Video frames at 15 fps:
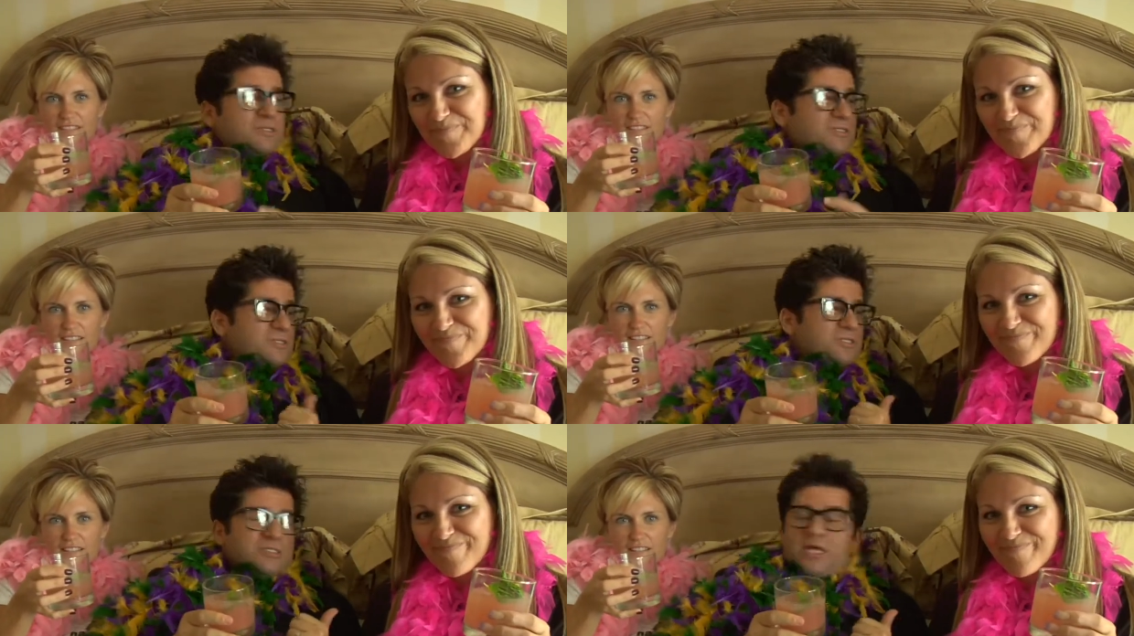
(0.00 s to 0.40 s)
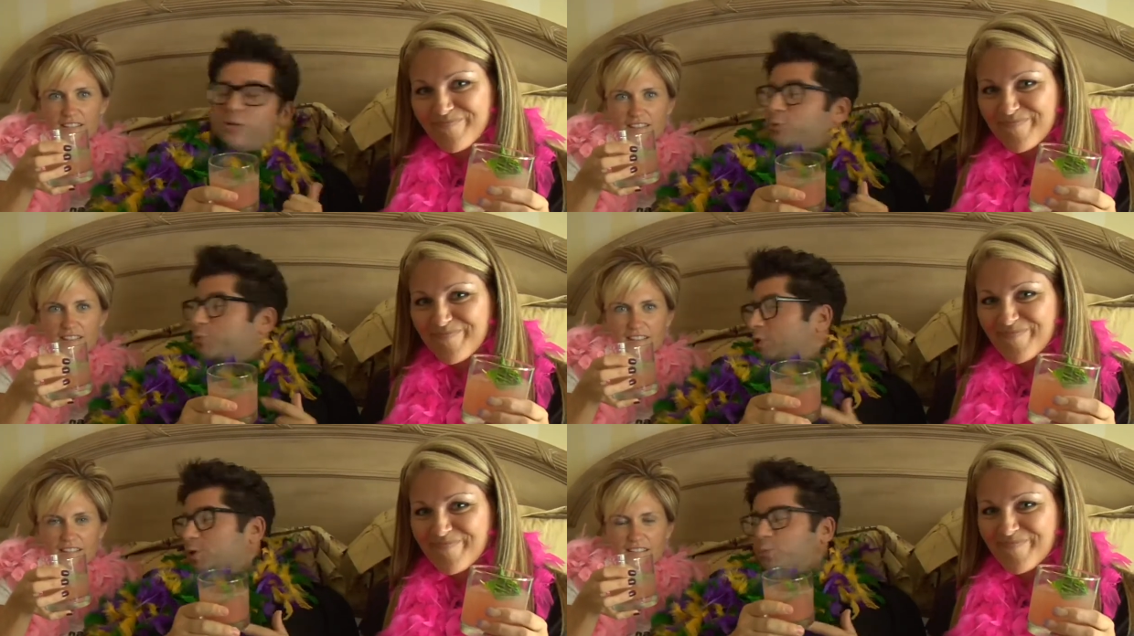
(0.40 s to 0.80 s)
Speaker 1: This is Debbi
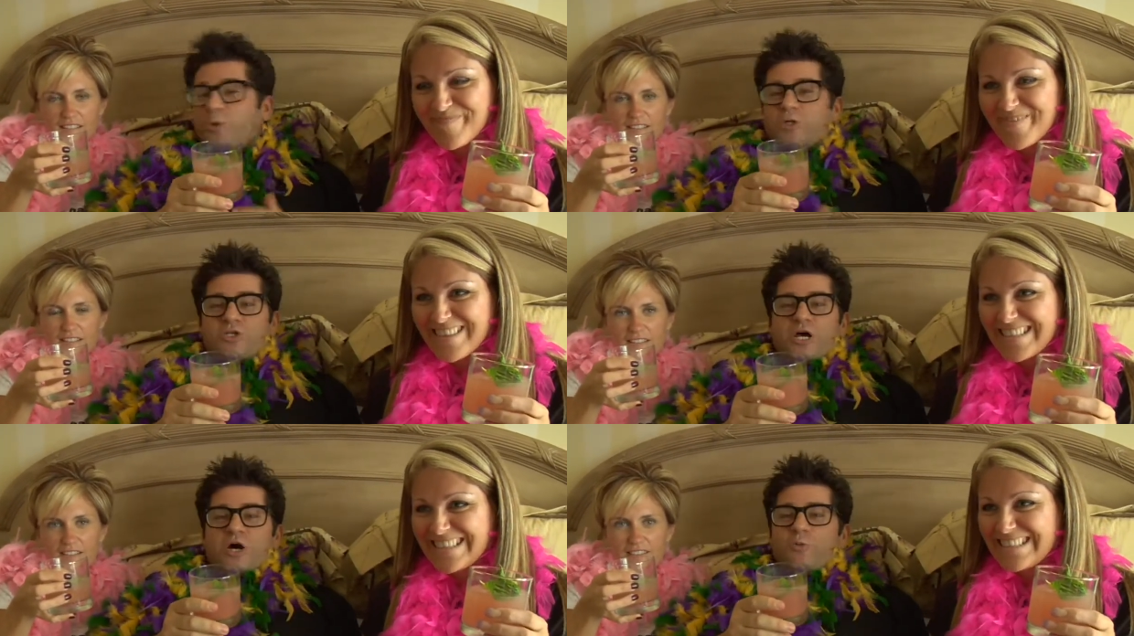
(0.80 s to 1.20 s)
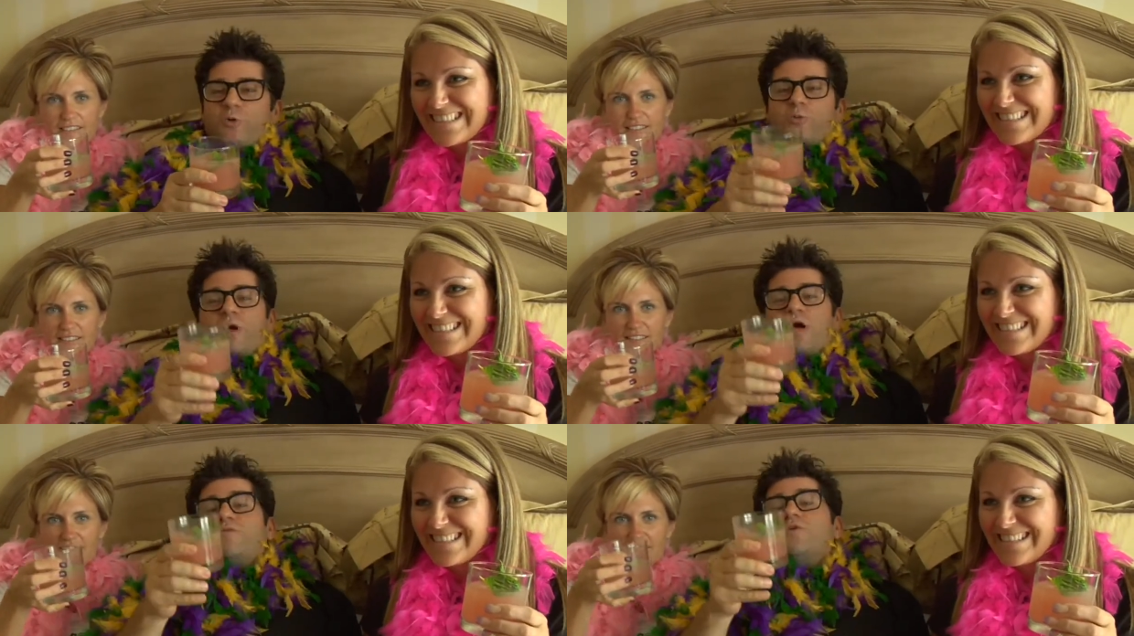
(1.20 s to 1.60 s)
Peek, Bridget Albert.
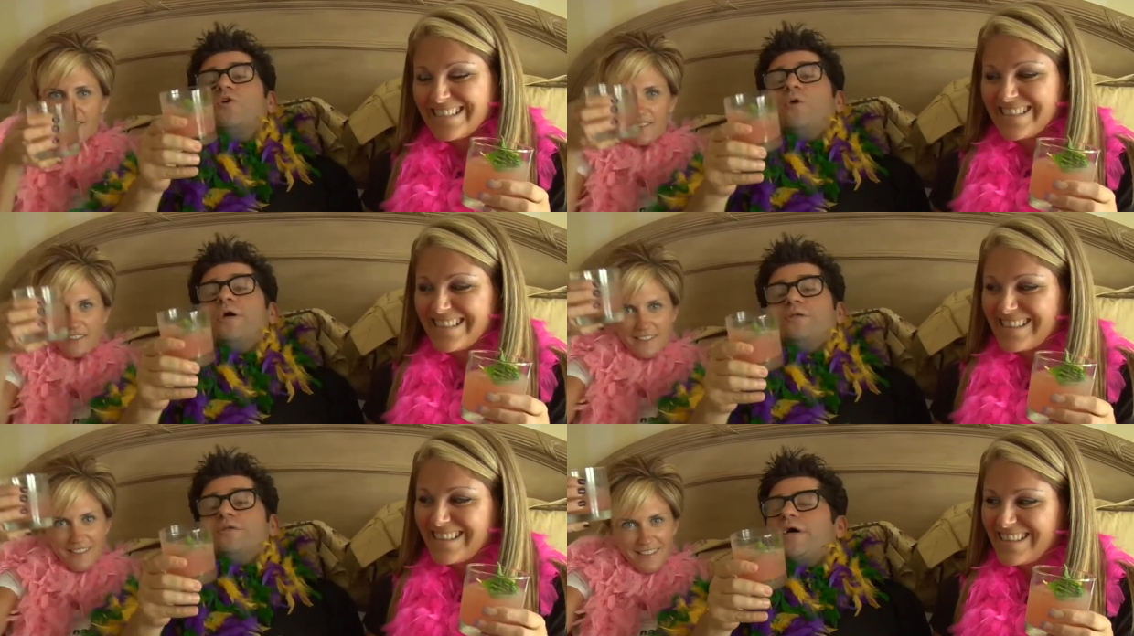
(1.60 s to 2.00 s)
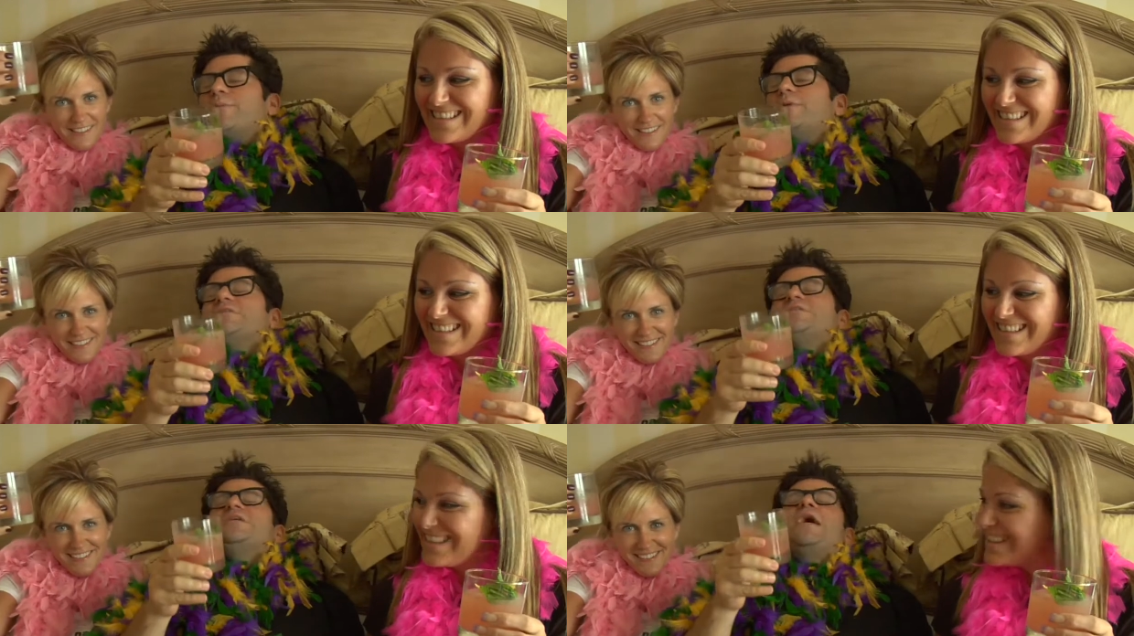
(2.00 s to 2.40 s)
We're having a great time. It
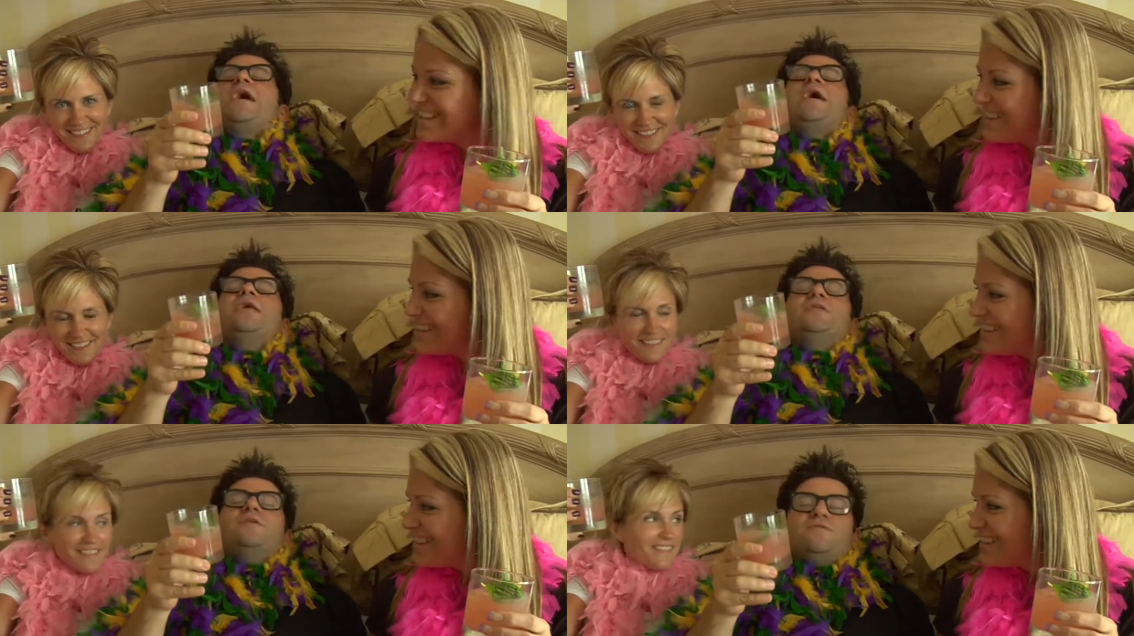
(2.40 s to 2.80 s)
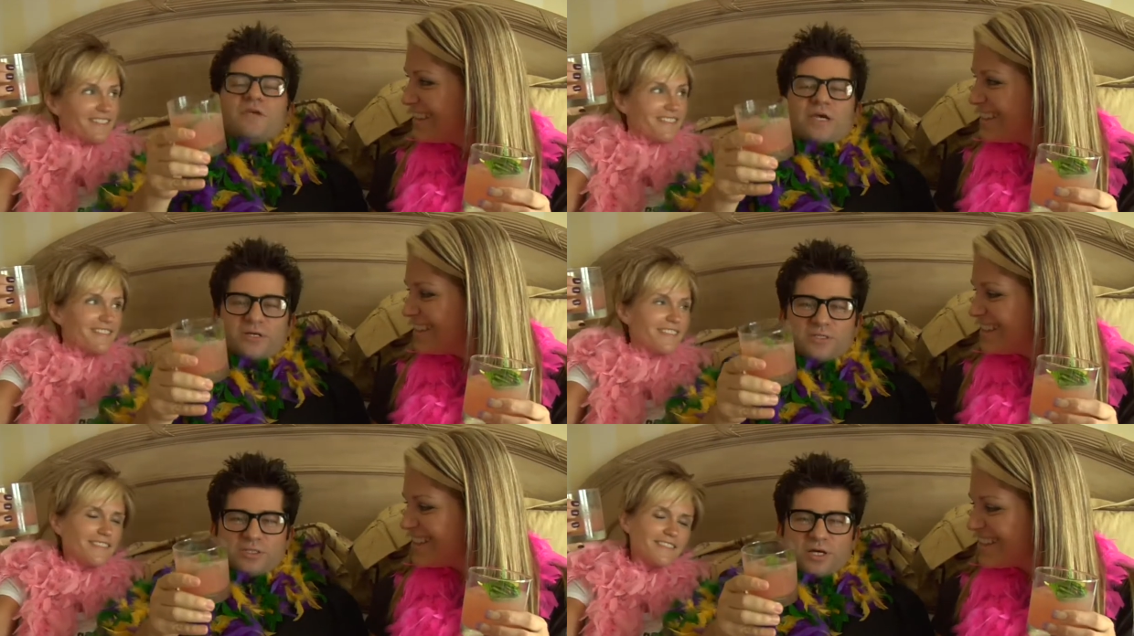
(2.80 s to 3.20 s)
is the end of
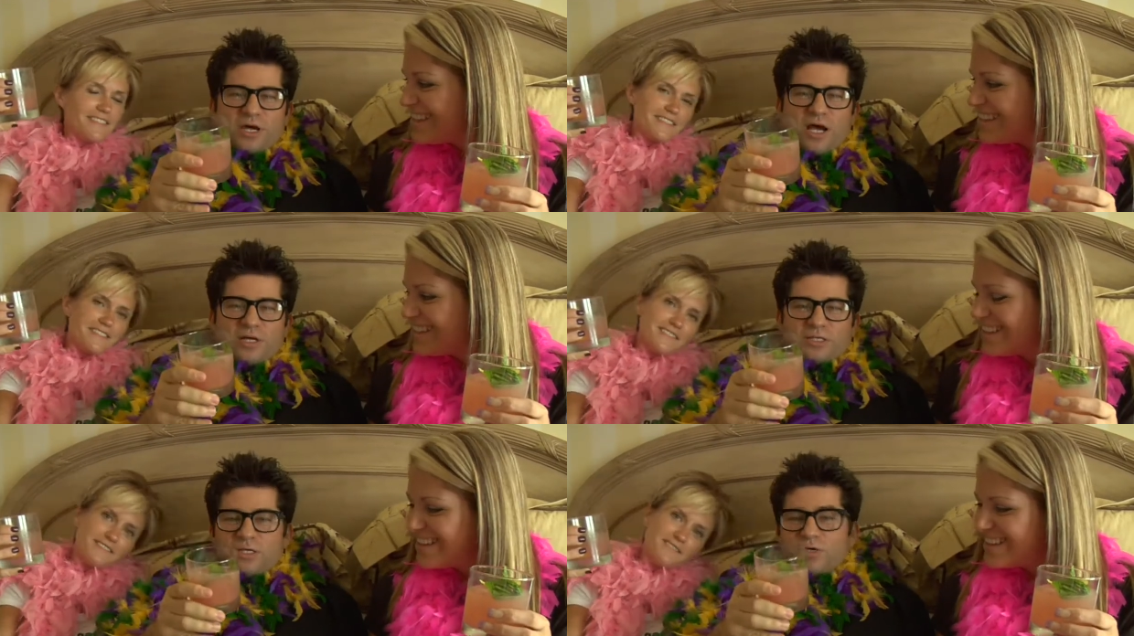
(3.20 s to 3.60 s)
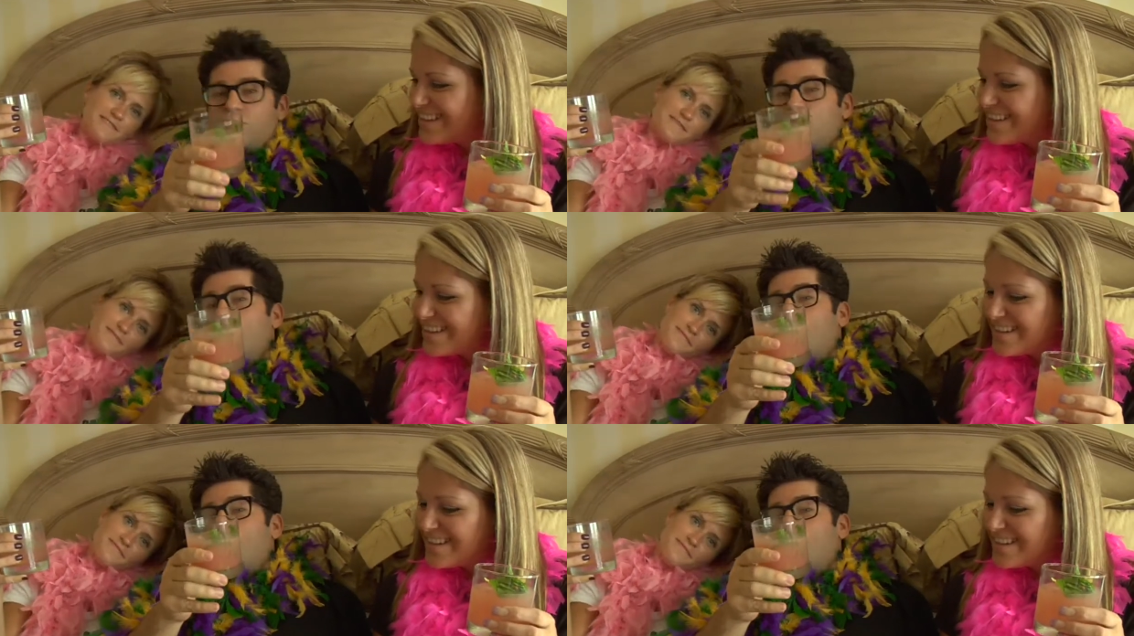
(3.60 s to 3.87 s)
Tales of the Cocktail.